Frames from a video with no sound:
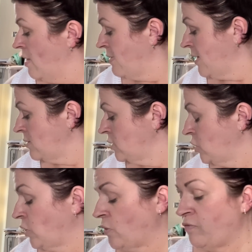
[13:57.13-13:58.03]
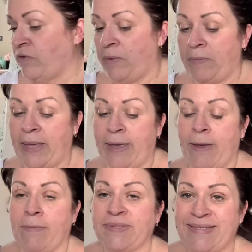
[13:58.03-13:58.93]
that'll do for my
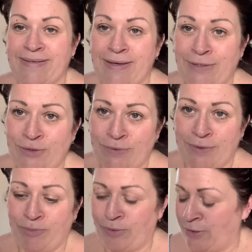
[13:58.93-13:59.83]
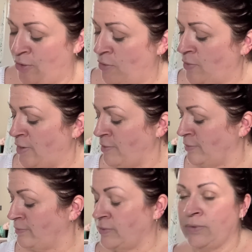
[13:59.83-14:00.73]
makeup stash when I put it on and I'm
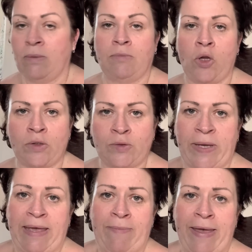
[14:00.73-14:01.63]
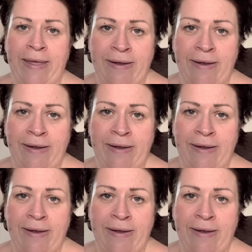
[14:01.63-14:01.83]
not a sweaty Betty